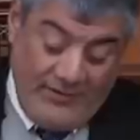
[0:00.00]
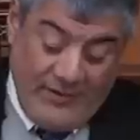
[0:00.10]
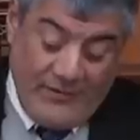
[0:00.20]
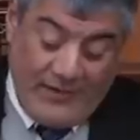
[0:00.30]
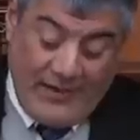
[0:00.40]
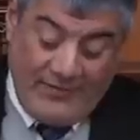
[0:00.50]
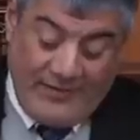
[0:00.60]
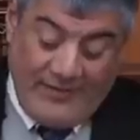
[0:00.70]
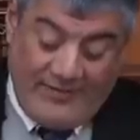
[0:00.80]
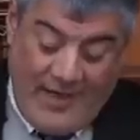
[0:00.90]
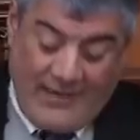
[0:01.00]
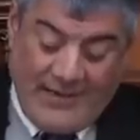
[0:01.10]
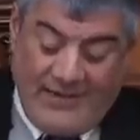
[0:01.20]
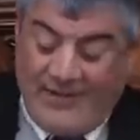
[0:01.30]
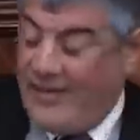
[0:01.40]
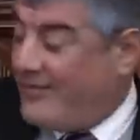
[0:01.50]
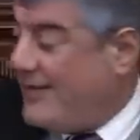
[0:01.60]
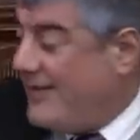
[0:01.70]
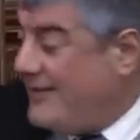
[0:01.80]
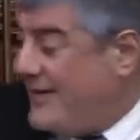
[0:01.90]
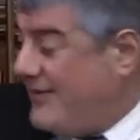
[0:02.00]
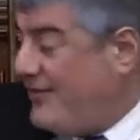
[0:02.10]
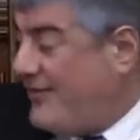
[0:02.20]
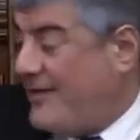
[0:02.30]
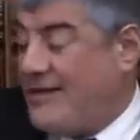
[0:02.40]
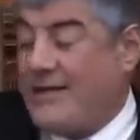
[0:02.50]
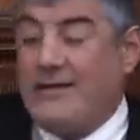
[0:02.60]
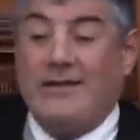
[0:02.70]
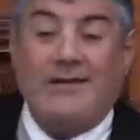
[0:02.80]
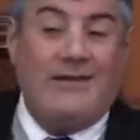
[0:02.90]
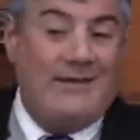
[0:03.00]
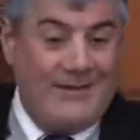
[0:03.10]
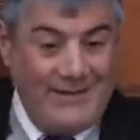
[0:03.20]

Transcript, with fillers: This Rav Yecheskel Sarna is asking it, not just another.